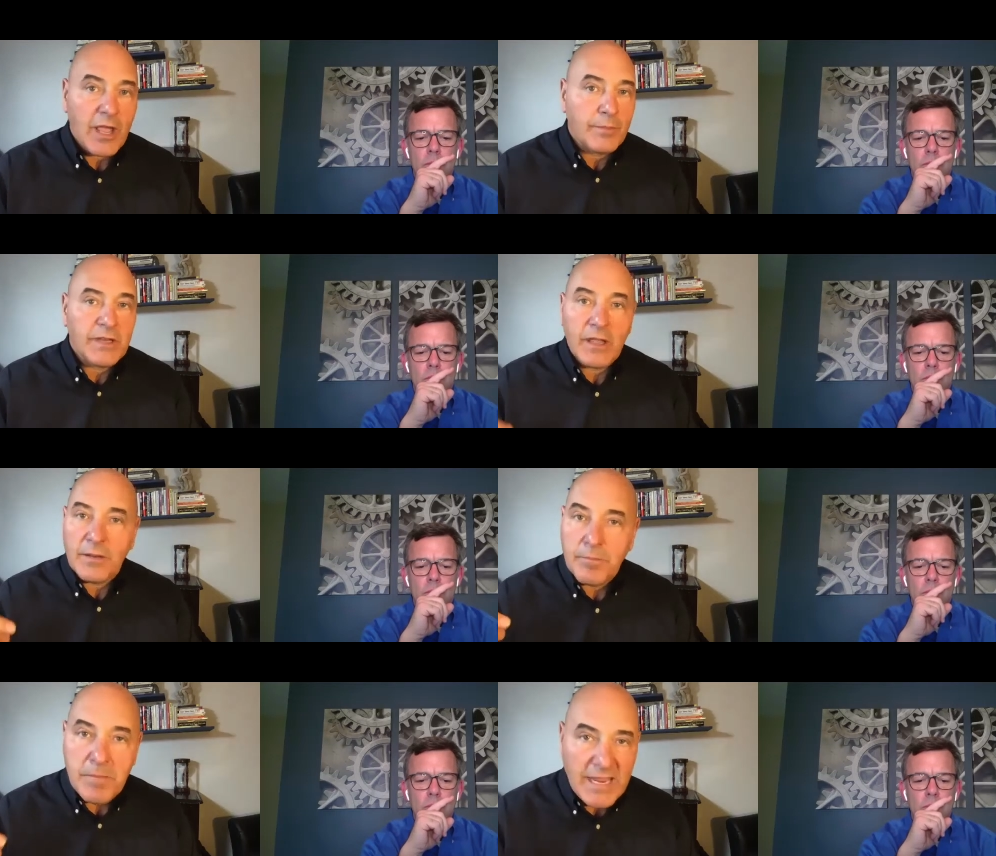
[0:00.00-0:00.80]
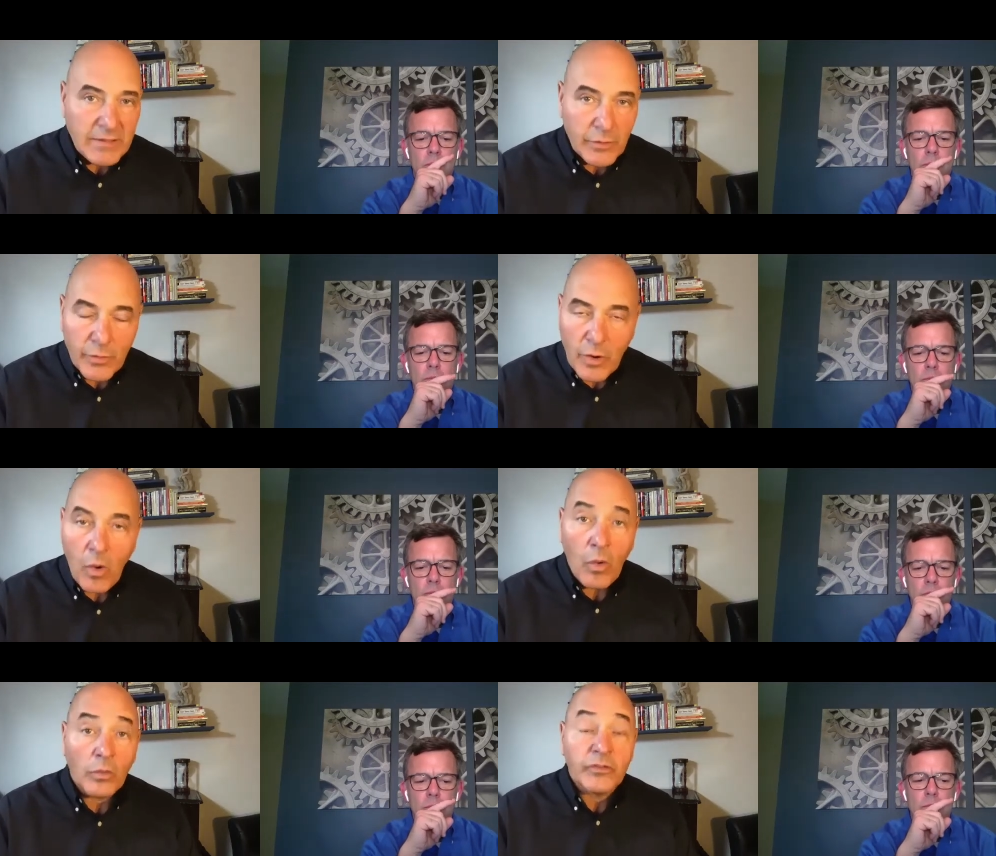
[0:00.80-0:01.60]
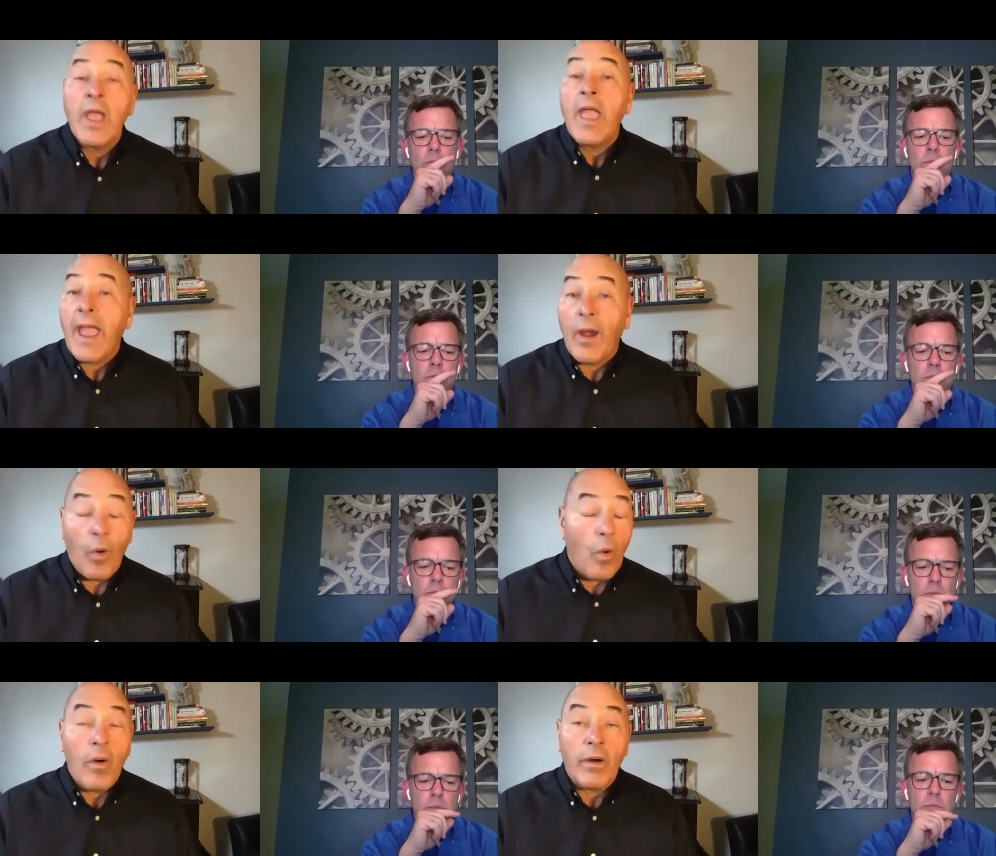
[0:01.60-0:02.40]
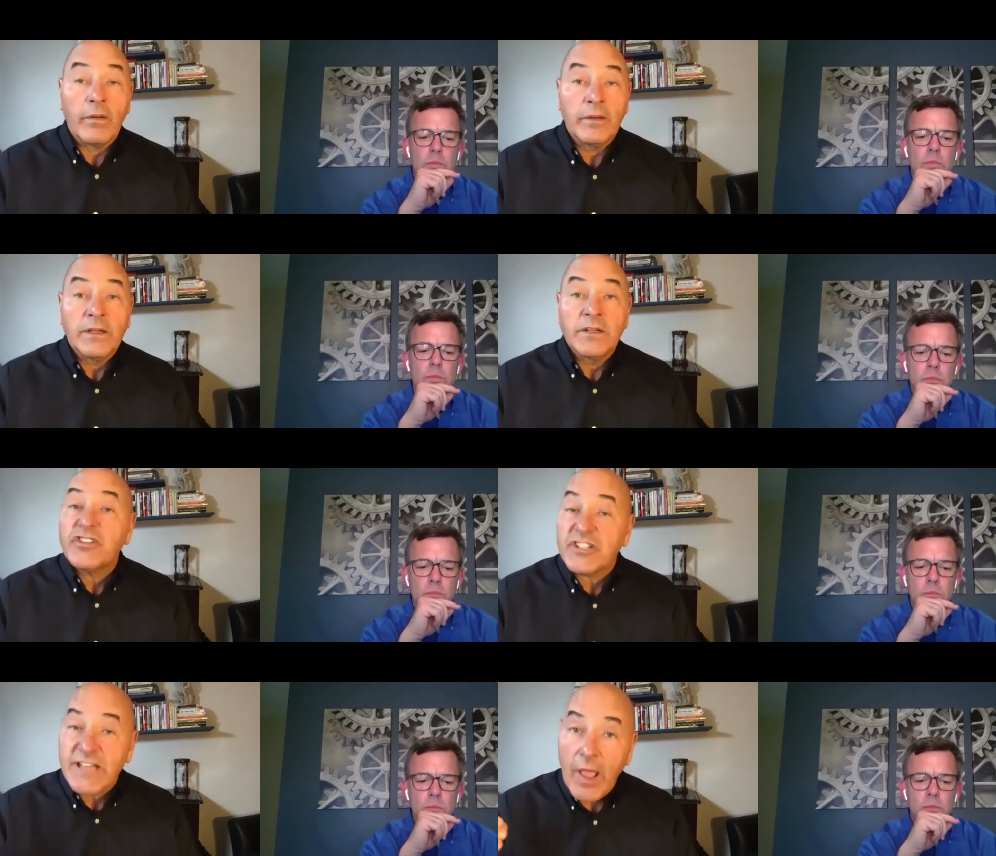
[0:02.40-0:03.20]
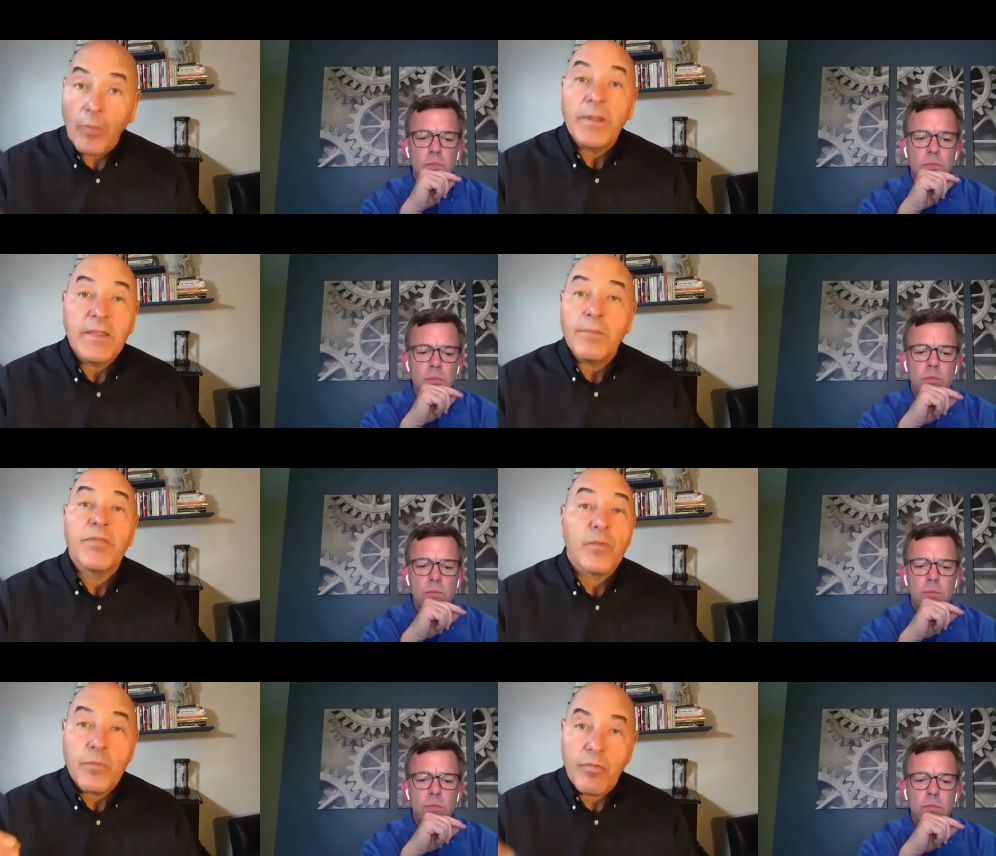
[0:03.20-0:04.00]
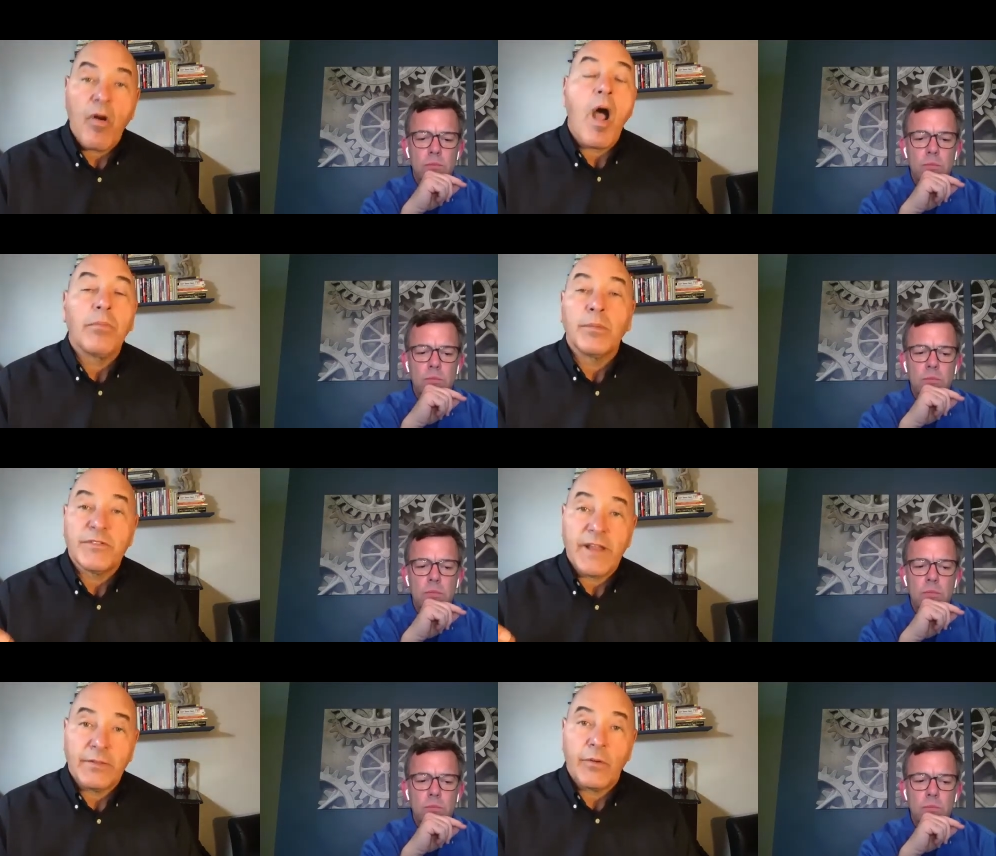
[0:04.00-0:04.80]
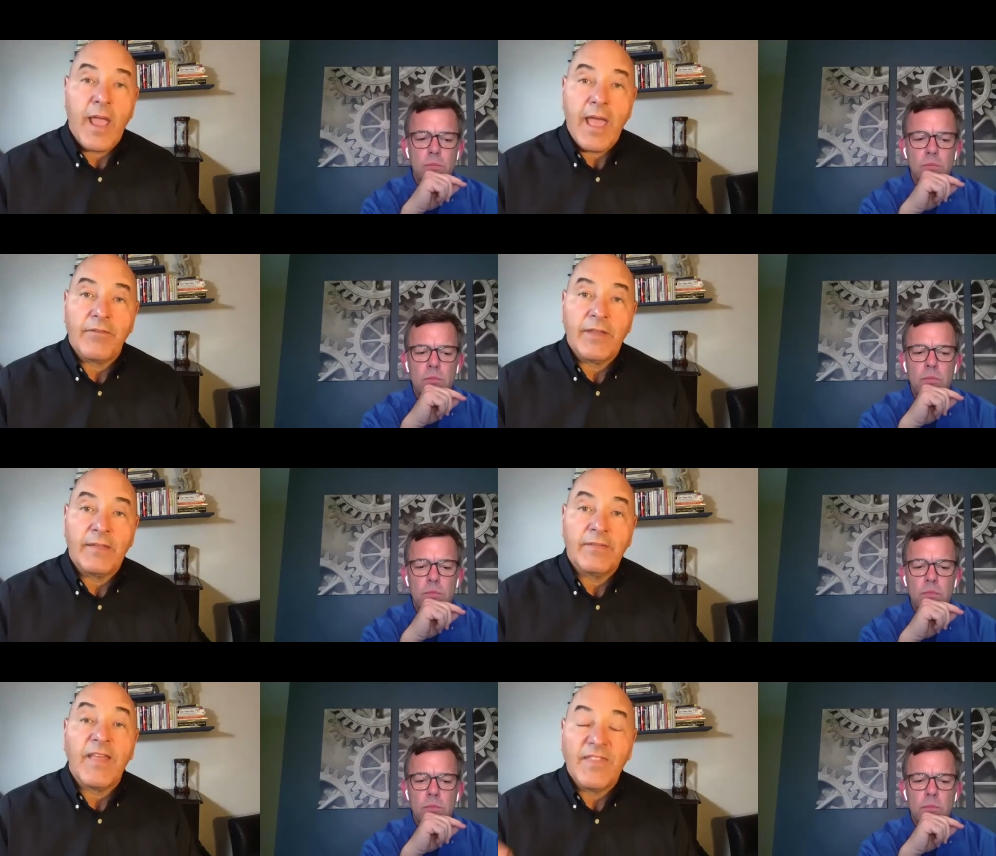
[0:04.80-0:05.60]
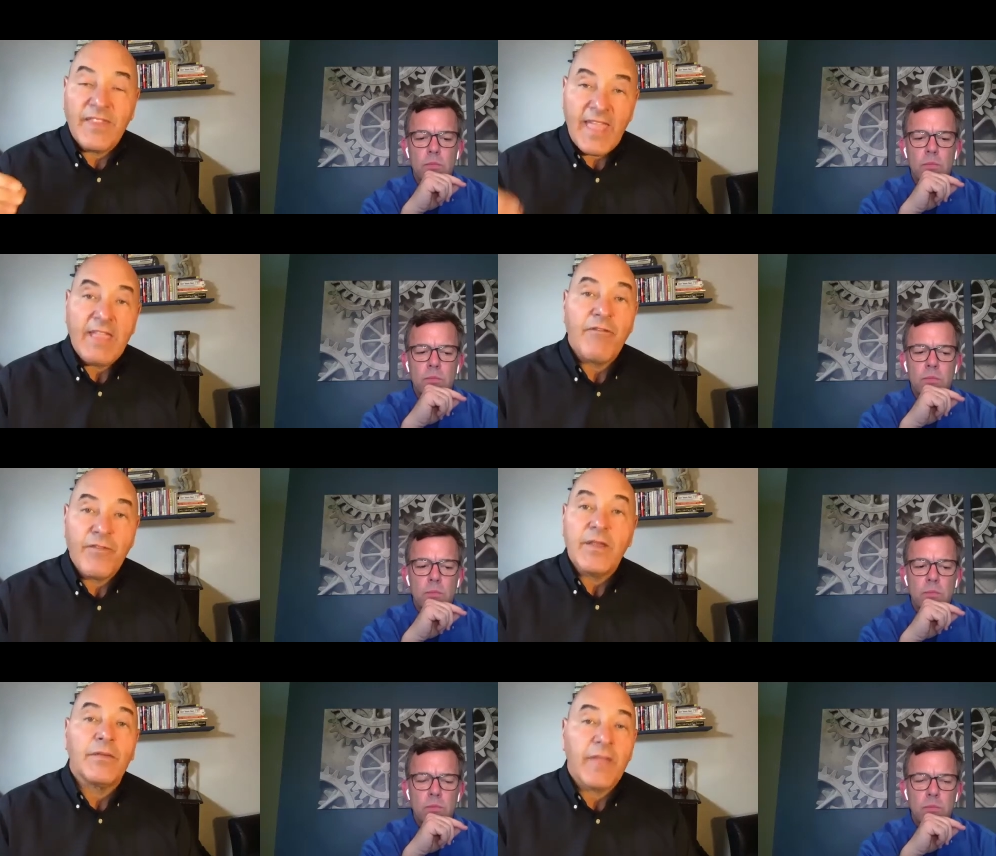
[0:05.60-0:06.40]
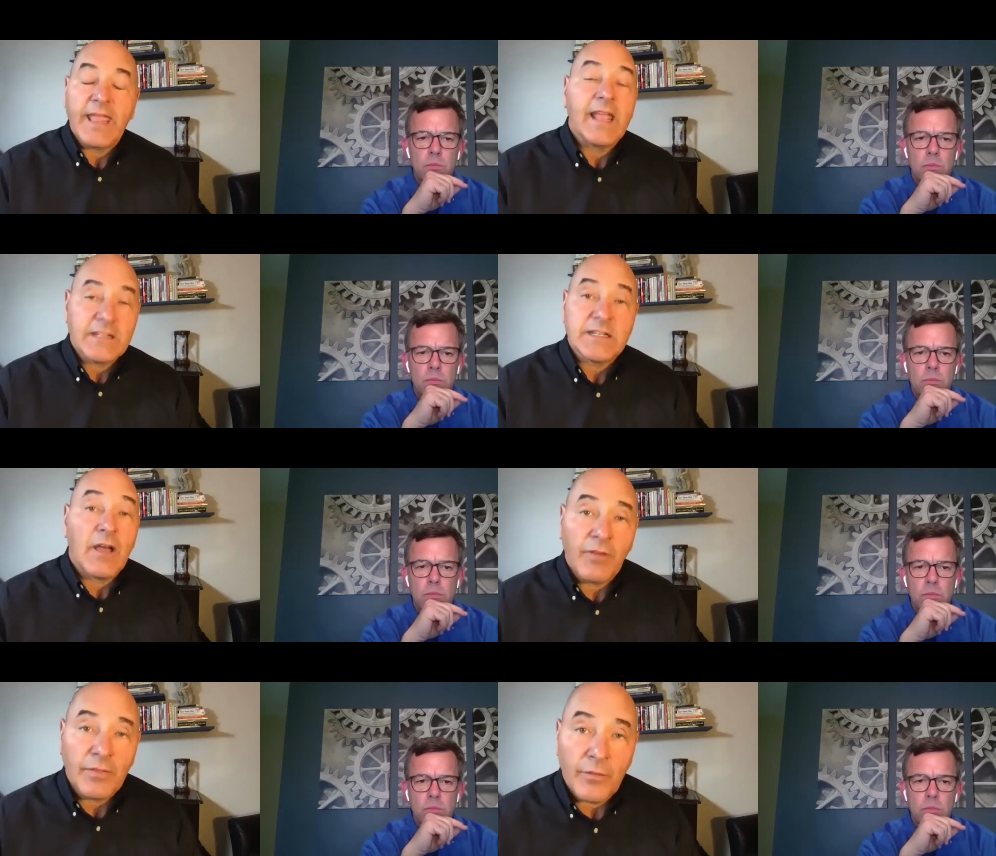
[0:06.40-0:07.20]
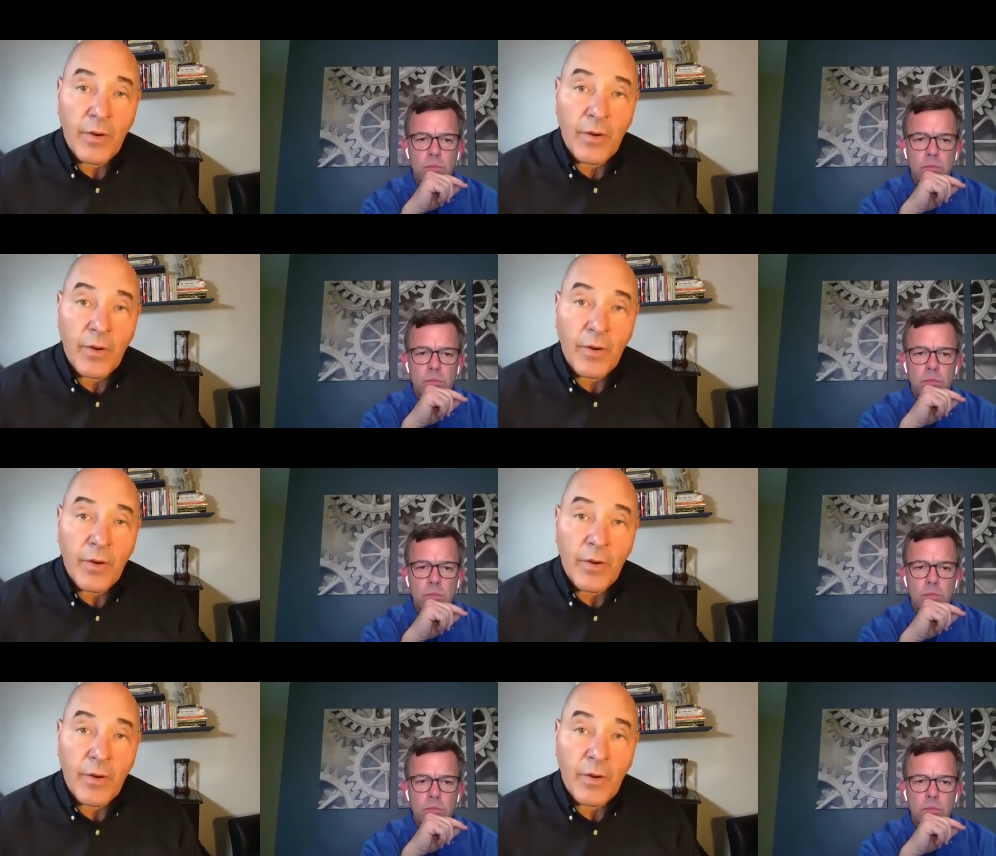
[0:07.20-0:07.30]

Speaker 1: done, meet their goals, or just helping them through problems that they're having that they feel they can't solve on their own.